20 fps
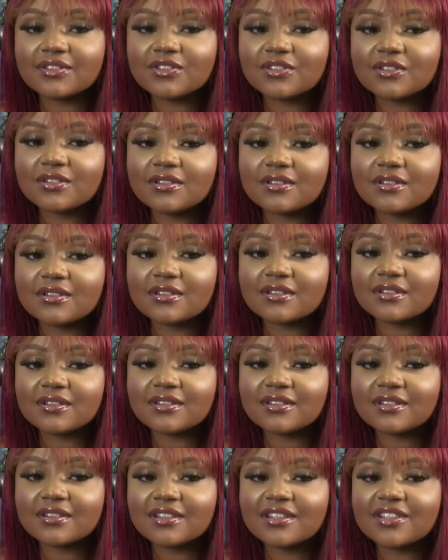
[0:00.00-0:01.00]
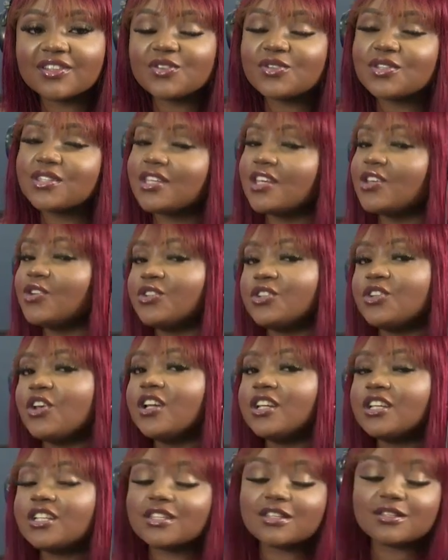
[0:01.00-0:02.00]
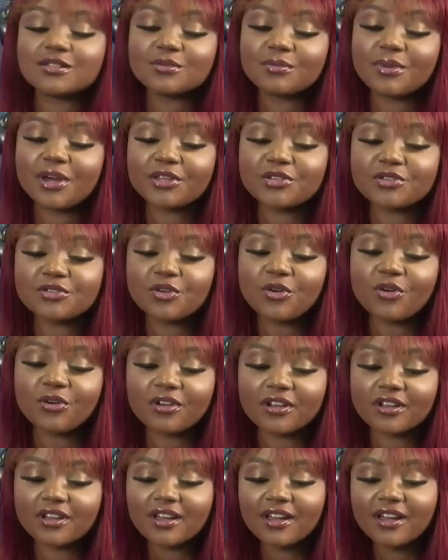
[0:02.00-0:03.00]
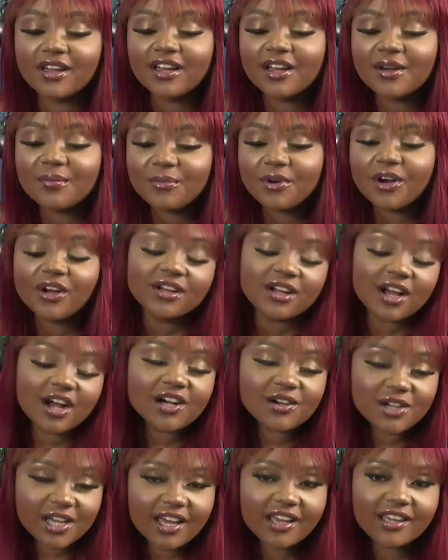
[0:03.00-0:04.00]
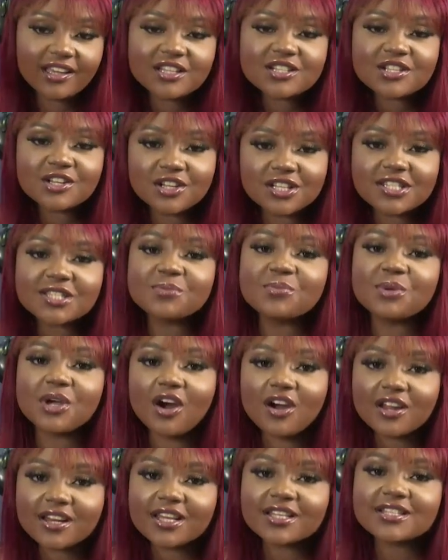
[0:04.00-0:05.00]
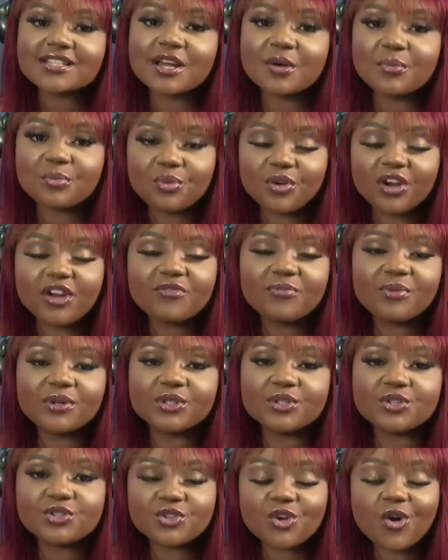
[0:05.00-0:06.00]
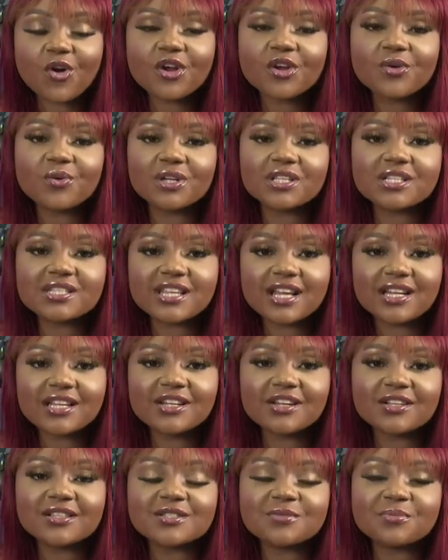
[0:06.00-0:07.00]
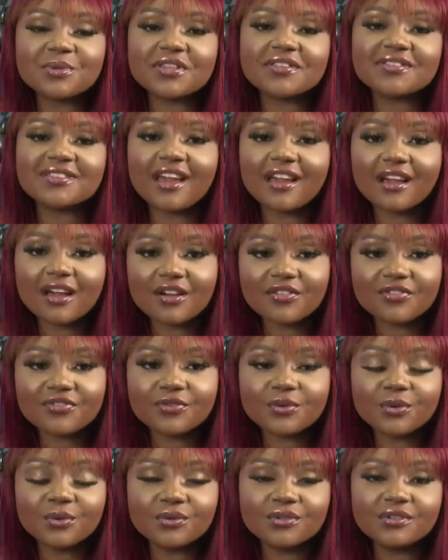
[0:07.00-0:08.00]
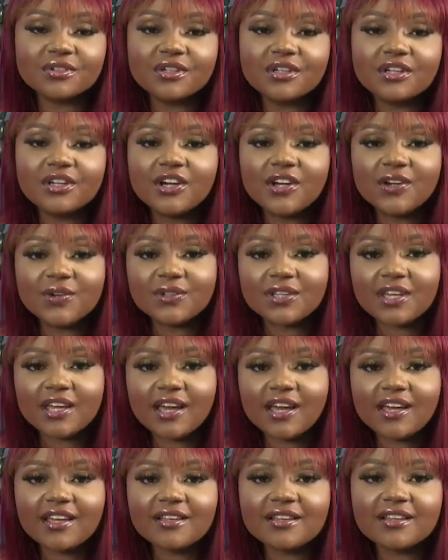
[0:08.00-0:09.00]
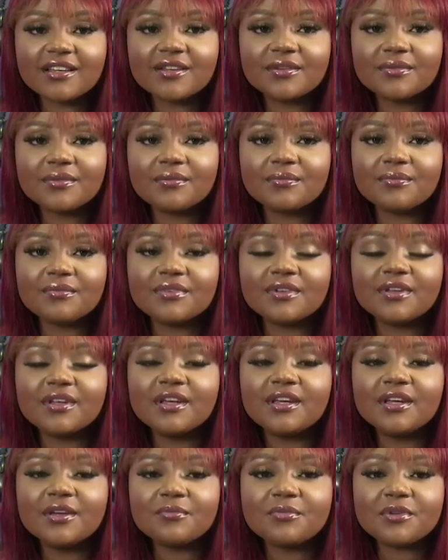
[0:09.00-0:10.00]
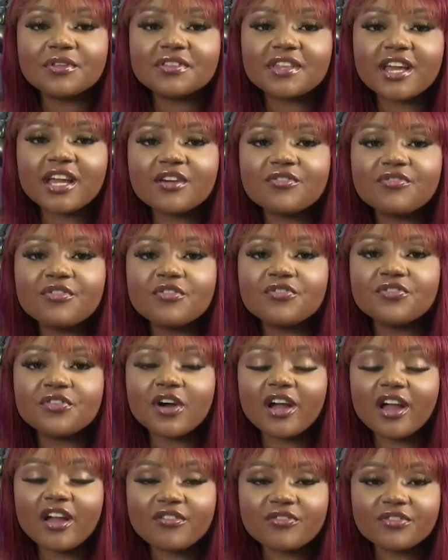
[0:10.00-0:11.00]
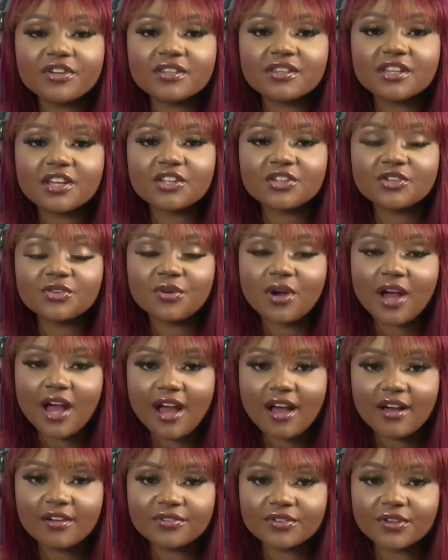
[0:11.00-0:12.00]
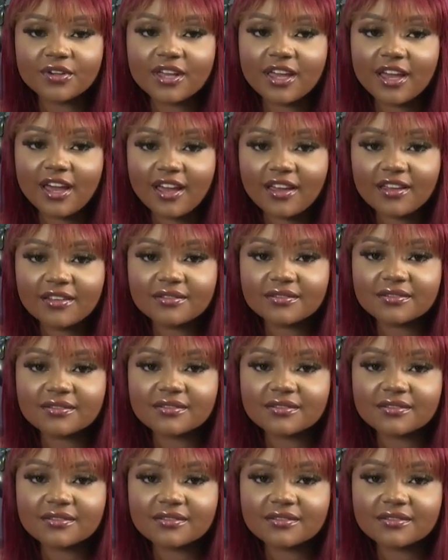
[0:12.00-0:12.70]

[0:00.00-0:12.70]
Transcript: I don't know. You see, you did not listen to my story. But okay, it's good to be honest and brave, but the story was telling us to be thankful. Okay? Be thankful for yes. everything you have, okay?